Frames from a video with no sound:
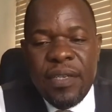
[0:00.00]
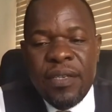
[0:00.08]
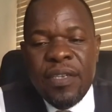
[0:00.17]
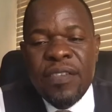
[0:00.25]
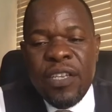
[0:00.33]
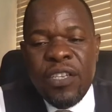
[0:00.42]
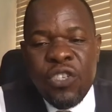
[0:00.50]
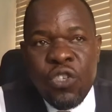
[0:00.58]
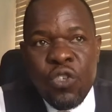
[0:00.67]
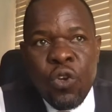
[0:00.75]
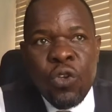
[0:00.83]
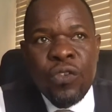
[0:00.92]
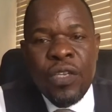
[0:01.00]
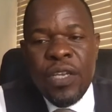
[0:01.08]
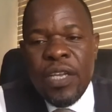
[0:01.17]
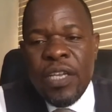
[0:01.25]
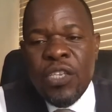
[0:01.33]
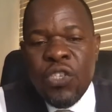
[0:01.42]
This ensures
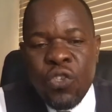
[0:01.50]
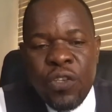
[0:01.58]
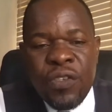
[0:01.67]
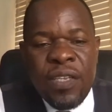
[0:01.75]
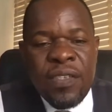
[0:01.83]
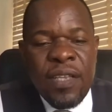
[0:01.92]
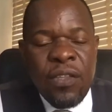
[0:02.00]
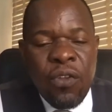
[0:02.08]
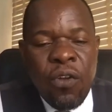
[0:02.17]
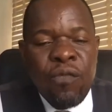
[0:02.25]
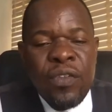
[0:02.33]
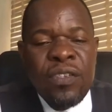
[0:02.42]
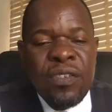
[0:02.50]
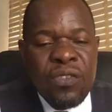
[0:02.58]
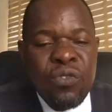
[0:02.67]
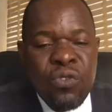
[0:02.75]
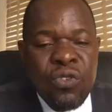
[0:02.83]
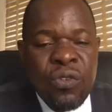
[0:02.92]
a success at conflict
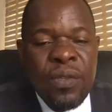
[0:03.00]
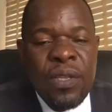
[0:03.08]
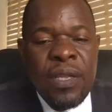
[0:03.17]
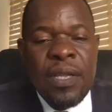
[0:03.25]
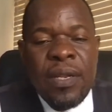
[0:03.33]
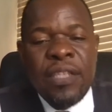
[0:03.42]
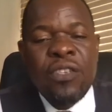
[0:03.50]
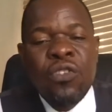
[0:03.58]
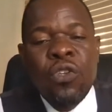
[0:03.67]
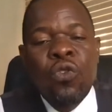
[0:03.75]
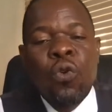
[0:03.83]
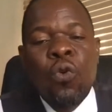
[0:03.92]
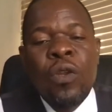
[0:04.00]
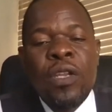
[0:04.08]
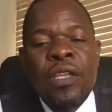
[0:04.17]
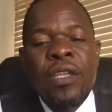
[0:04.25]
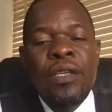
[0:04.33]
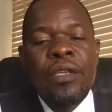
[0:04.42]
resolution that is not
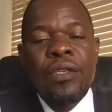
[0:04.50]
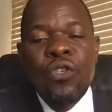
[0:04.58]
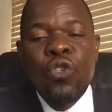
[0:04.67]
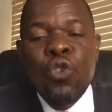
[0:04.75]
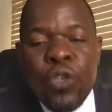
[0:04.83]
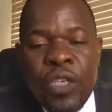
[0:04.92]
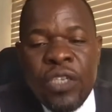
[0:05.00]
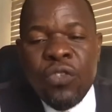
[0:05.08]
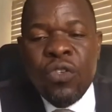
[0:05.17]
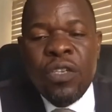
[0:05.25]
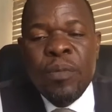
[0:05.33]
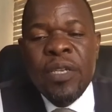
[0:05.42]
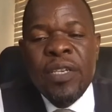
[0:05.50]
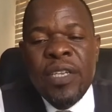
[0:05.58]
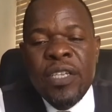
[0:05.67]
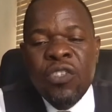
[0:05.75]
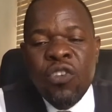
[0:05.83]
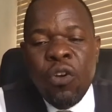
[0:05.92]
only unique to the
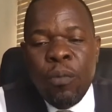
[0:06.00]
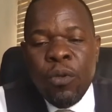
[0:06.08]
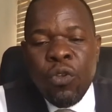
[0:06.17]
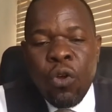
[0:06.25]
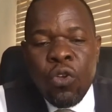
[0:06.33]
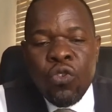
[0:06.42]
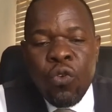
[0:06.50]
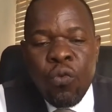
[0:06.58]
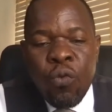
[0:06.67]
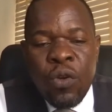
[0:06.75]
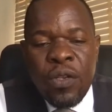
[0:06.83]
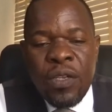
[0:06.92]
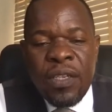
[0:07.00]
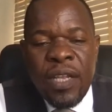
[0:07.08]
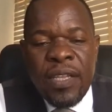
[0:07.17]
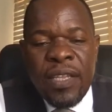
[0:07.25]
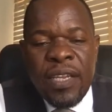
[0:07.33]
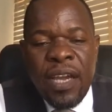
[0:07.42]
mediator, but also one
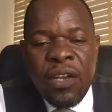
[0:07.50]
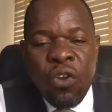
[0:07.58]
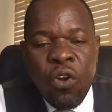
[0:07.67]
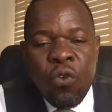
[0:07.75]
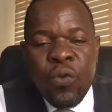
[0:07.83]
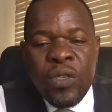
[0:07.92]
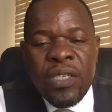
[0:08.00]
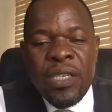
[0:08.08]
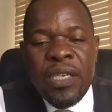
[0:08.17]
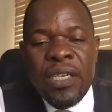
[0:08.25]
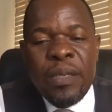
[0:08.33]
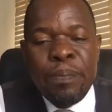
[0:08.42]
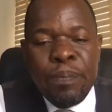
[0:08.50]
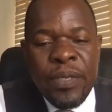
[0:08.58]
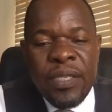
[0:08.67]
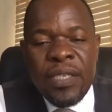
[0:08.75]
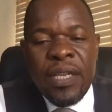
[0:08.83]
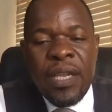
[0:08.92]
that they can always
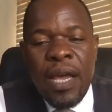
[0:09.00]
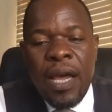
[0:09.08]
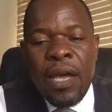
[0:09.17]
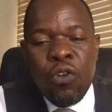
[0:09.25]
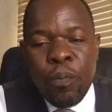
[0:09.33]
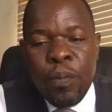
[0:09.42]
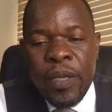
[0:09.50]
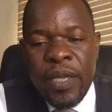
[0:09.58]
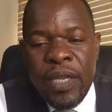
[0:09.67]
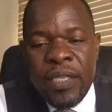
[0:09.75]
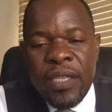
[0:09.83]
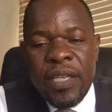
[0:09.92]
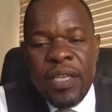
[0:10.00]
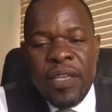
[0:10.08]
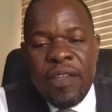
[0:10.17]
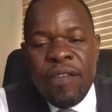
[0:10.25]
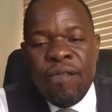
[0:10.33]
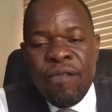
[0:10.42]
repeat and duplicate
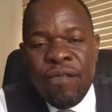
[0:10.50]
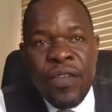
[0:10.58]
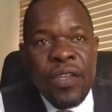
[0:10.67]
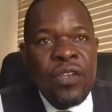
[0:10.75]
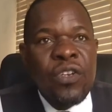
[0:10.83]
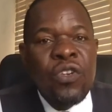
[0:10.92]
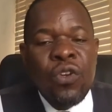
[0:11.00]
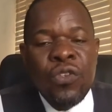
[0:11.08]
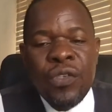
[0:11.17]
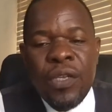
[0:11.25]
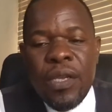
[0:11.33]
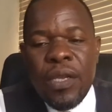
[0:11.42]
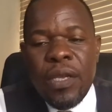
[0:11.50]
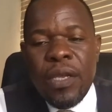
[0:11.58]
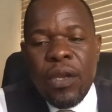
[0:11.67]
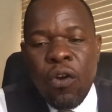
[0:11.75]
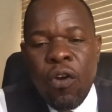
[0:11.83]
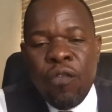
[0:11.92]
in various
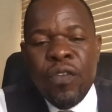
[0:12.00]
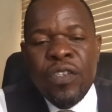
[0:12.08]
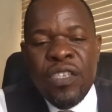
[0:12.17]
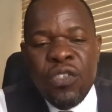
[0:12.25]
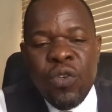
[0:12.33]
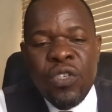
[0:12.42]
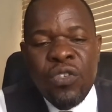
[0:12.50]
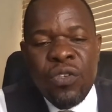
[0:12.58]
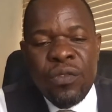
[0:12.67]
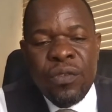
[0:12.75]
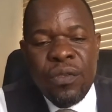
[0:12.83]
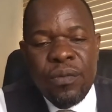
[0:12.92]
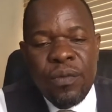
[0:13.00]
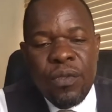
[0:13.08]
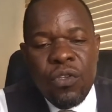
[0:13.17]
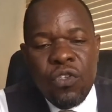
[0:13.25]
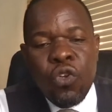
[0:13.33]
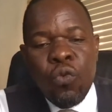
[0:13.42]
conflict situations.
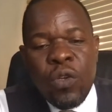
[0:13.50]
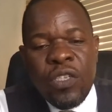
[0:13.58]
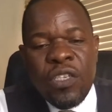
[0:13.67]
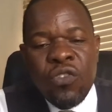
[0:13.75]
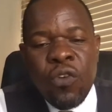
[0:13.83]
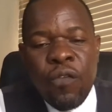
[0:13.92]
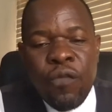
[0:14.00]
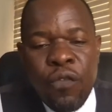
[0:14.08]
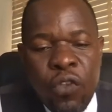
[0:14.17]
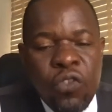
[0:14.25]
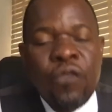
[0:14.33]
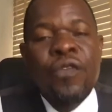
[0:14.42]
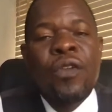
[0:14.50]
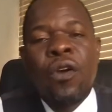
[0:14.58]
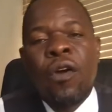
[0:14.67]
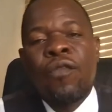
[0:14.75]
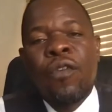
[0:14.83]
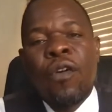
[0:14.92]
So what is your philosophy
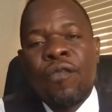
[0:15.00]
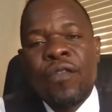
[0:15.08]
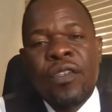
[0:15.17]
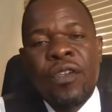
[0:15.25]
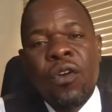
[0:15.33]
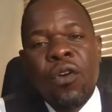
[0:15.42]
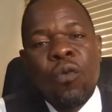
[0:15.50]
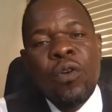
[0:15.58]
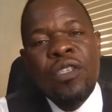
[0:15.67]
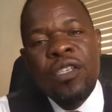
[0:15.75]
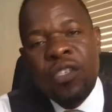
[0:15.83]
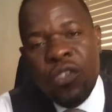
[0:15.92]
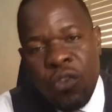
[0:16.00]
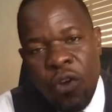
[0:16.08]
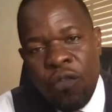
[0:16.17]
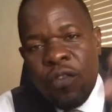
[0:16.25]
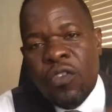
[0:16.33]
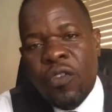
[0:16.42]
of conflict? What is your
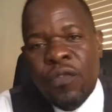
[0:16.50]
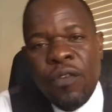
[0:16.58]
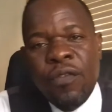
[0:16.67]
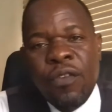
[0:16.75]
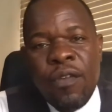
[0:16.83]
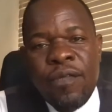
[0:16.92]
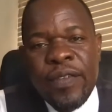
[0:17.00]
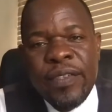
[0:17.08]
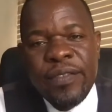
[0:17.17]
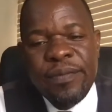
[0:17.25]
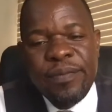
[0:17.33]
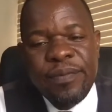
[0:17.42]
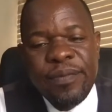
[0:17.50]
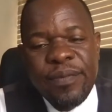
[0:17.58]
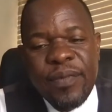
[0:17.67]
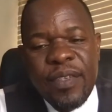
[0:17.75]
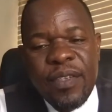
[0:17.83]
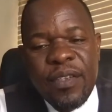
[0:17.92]
philosophy of conflict?
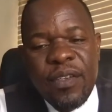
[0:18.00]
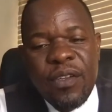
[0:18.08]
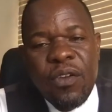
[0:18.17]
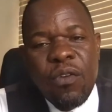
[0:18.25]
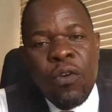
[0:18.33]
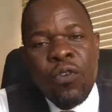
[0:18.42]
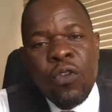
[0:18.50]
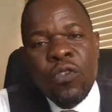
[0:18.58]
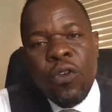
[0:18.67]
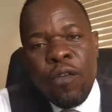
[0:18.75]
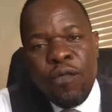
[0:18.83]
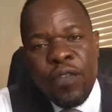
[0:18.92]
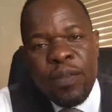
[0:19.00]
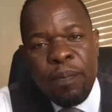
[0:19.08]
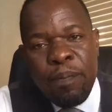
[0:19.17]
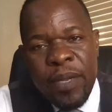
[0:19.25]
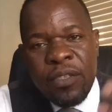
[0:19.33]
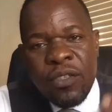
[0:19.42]
What does conflict
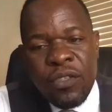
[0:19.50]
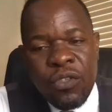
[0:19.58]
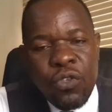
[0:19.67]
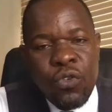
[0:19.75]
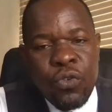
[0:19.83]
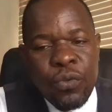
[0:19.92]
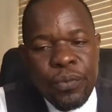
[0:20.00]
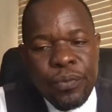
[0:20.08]
mean to you?